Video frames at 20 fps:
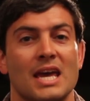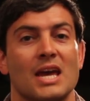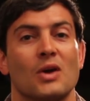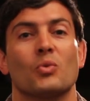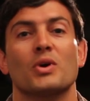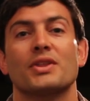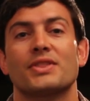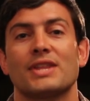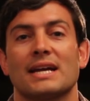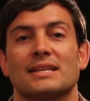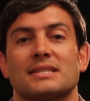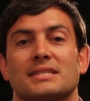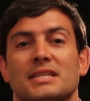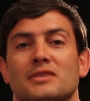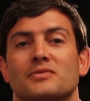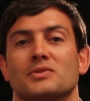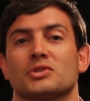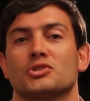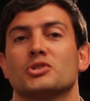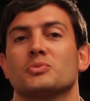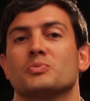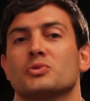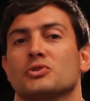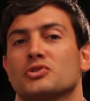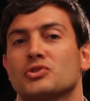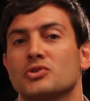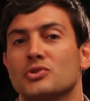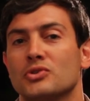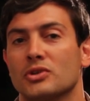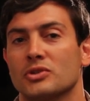And with that savings, she
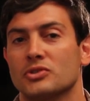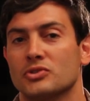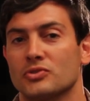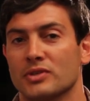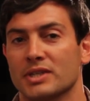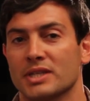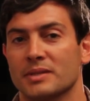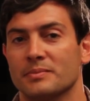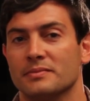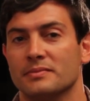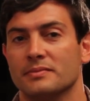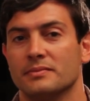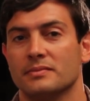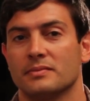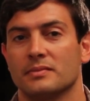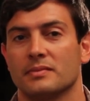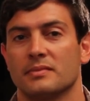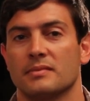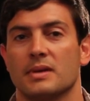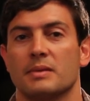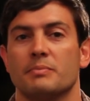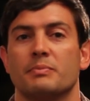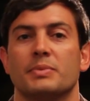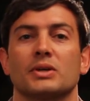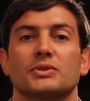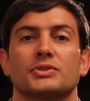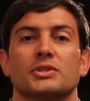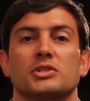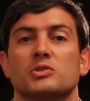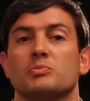pursued her dream and
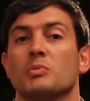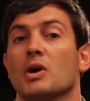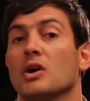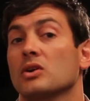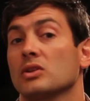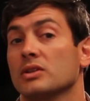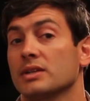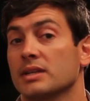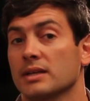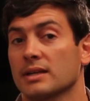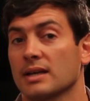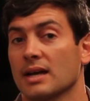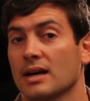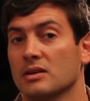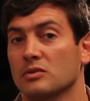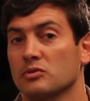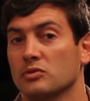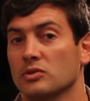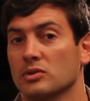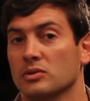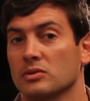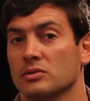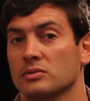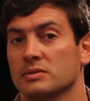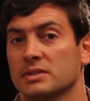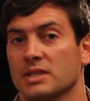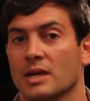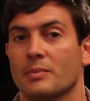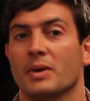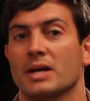built a small clinic out of her
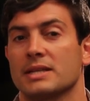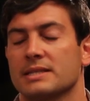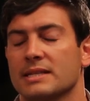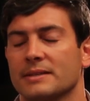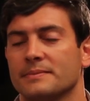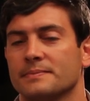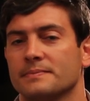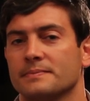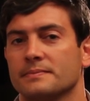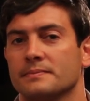10 by 10.